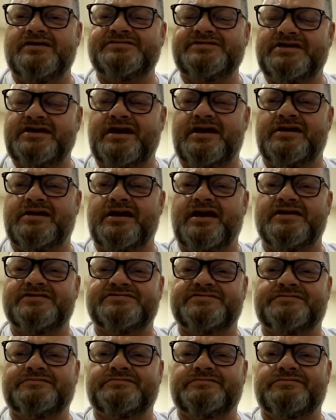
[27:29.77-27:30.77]
He had a
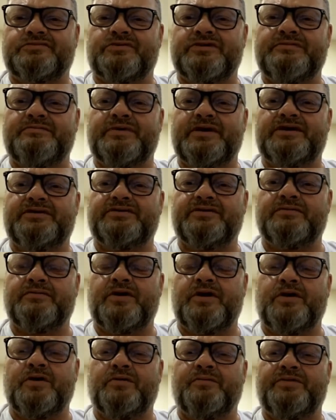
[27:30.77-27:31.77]
nice 3 bedroom
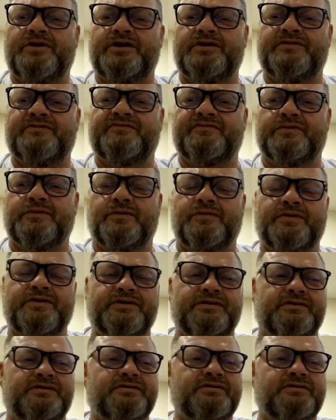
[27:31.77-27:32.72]
home there in Florida.